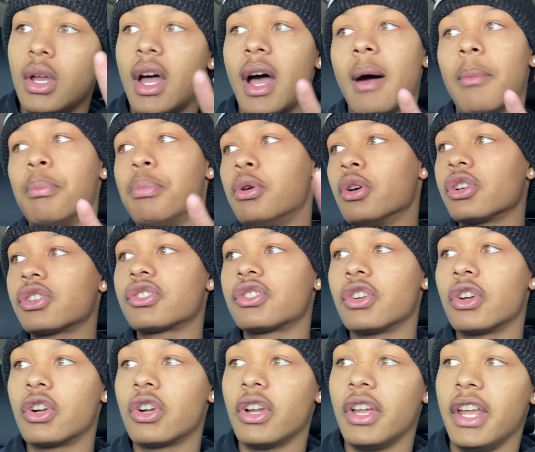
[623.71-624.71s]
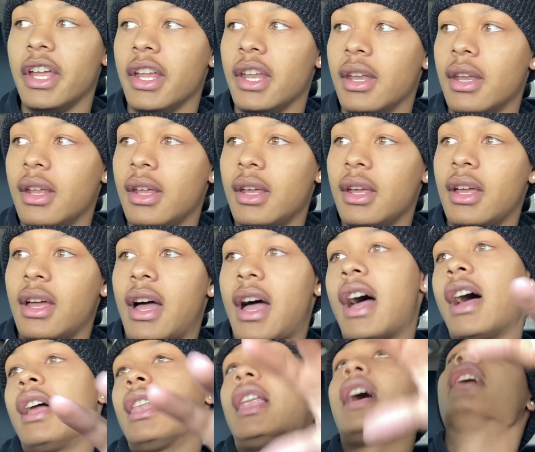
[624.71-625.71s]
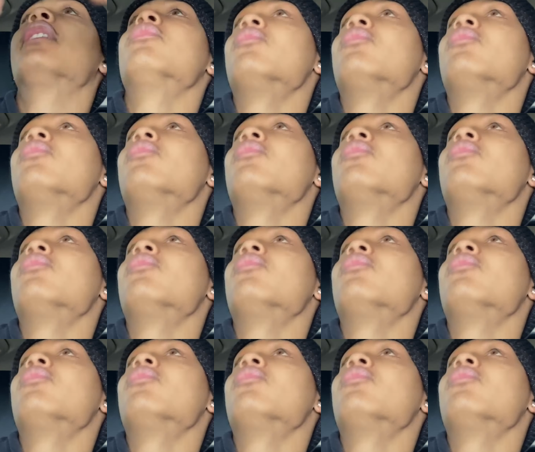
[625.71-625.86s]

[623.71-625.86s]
I pushed her and I like